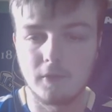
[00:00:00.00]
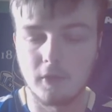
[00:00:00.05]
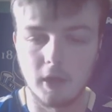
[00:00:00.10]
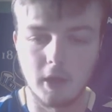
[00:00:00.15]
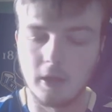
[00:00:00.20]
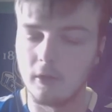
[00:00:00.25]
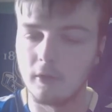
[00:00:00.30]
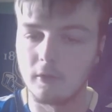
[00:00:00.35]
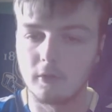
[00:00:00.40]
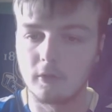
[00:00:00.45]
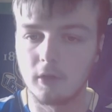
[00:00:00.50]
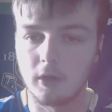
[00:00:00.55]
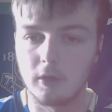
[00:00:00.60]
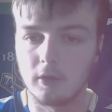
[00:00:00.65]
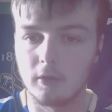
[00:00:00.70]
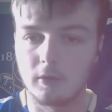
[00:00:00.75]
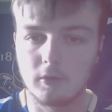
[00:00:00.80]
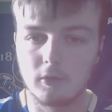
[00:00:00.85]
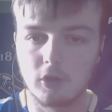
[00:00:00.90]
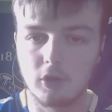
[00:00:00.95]
in the
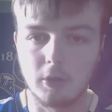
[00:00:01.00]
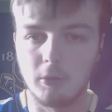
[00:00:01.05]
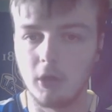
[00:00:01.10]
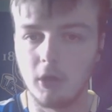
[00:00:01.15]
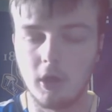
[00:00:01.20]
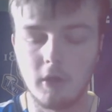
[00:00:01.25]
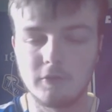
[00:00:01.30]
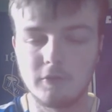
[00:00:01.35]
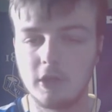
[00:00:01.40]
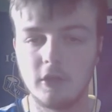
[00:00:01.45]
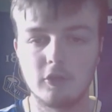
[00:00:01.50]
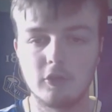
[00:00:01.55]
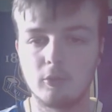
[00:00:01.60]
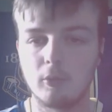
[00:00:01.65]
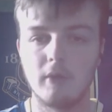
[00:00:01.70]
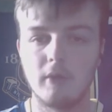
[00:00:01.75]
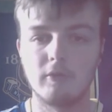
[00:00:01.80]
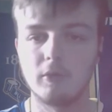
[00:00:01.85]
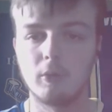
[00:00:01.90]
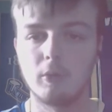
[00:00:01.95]
2.5 years or
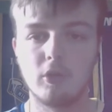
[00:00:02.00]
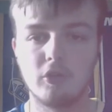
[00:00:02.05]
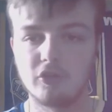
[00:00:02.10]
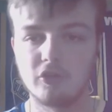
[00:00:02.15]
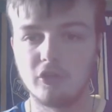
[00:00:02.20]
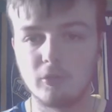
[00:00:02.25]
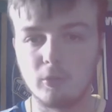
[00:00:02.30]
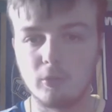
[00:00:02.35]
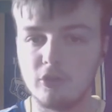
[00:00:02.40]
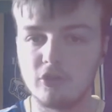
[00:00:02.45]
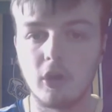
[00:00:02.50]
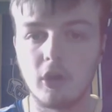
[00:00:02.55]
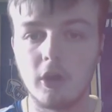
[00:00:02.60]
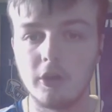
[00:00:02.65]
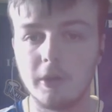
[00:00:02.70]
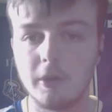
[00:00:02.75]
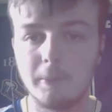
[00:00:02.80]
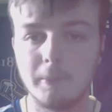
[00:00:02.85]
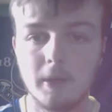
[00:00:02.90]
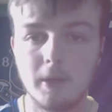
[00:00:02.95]
whatever it was since we
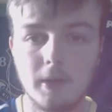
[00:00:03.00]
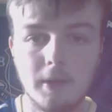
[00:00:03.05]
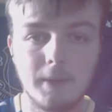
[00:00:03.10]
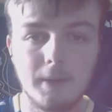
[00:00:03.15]
signed him.